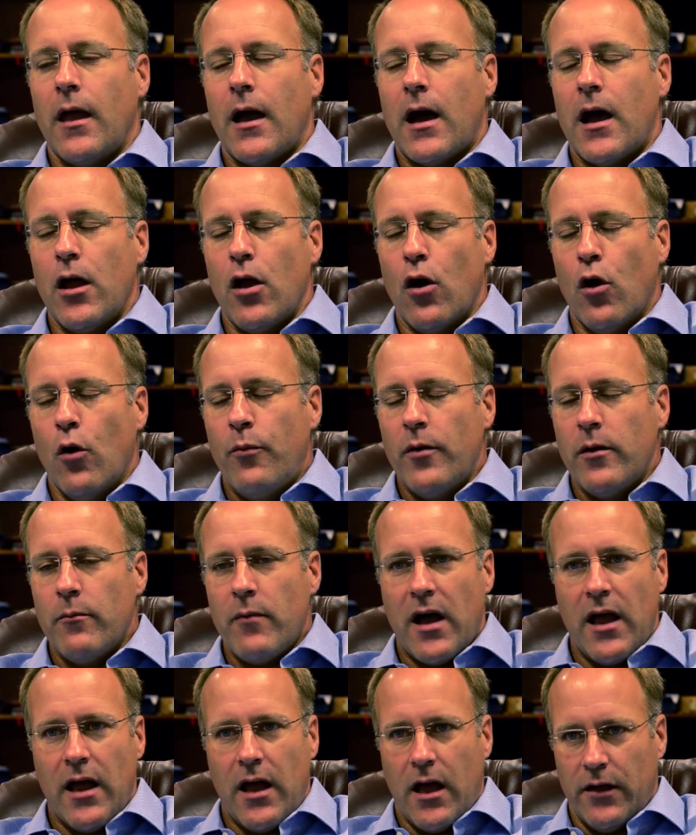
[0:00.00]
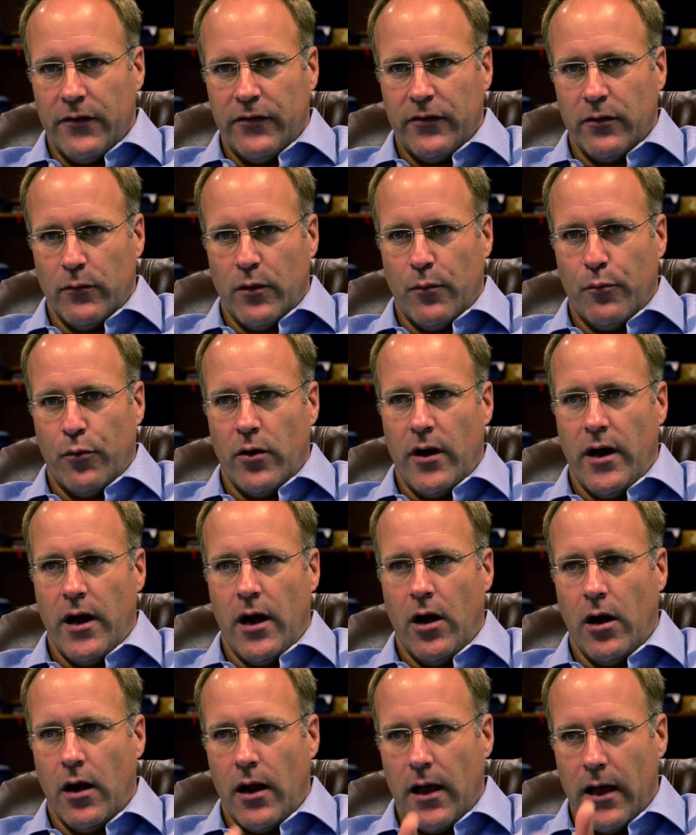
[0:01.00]
I open my eyes from the
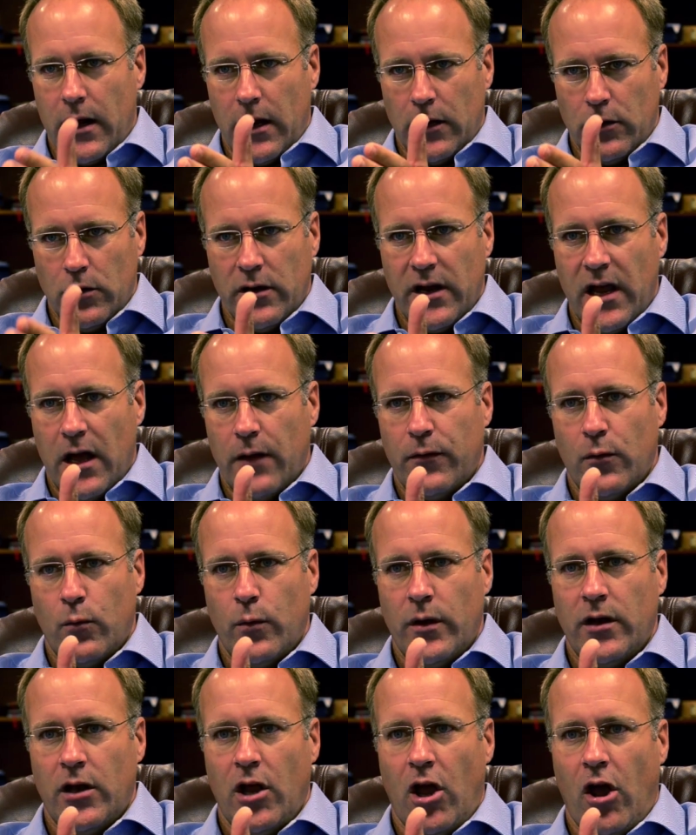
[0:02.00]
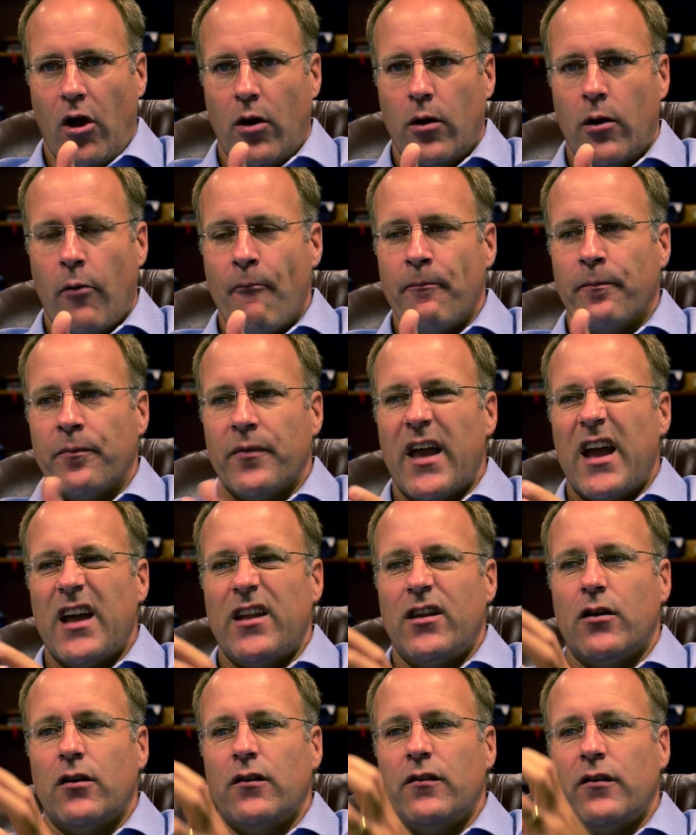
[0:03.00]
prayer and I look out the window
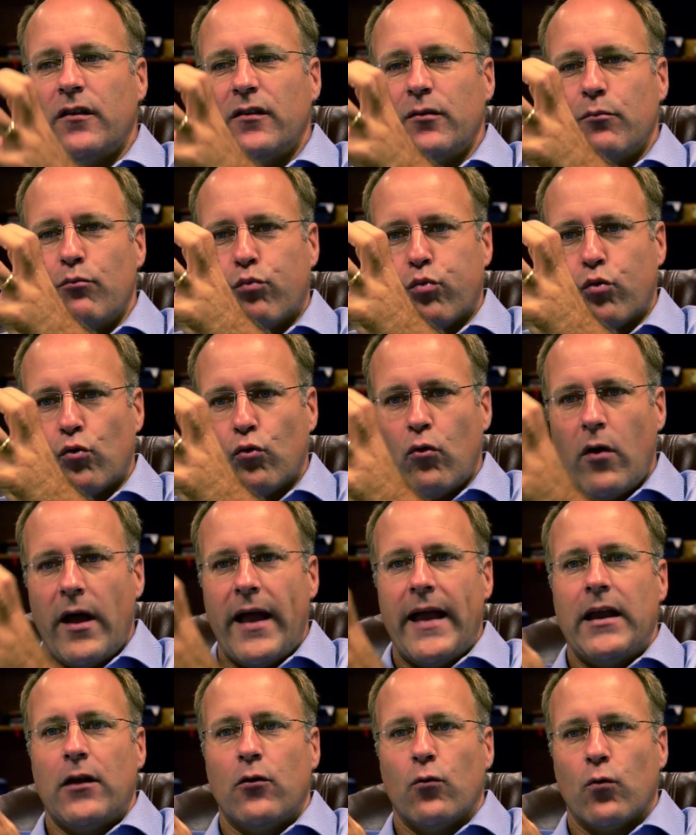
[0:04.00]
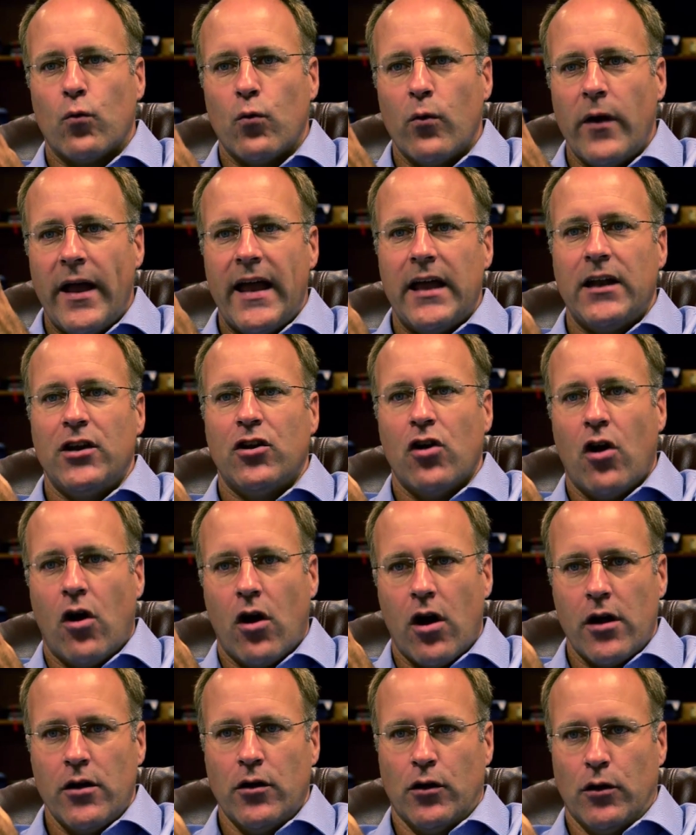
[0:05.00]
and there's this bright red
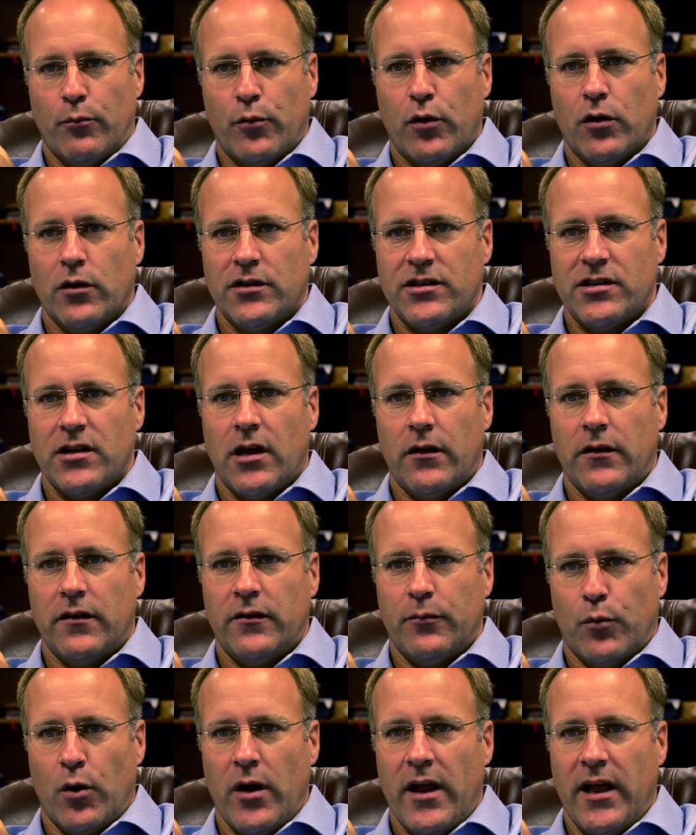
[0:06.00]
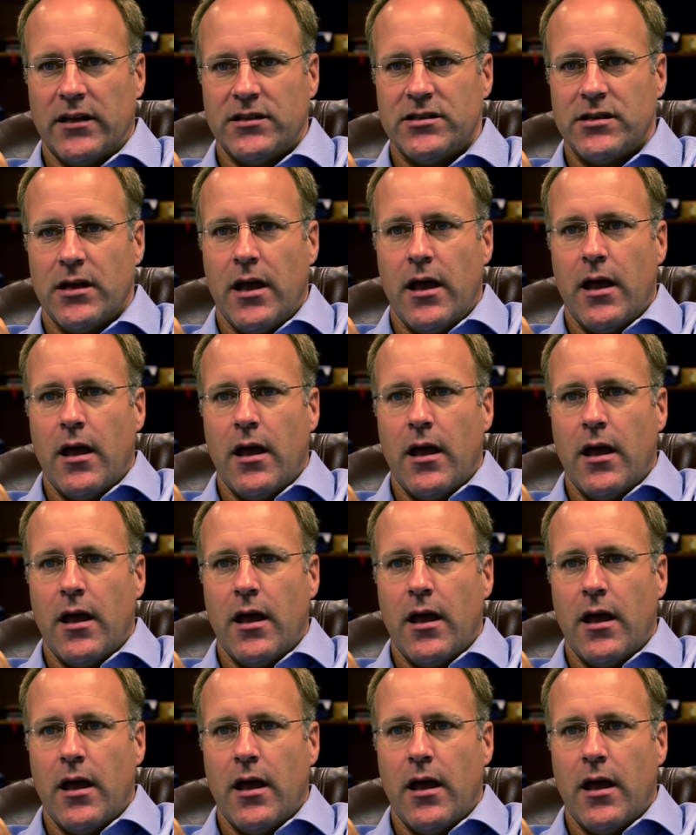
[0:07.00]
cardinal perched on this branch.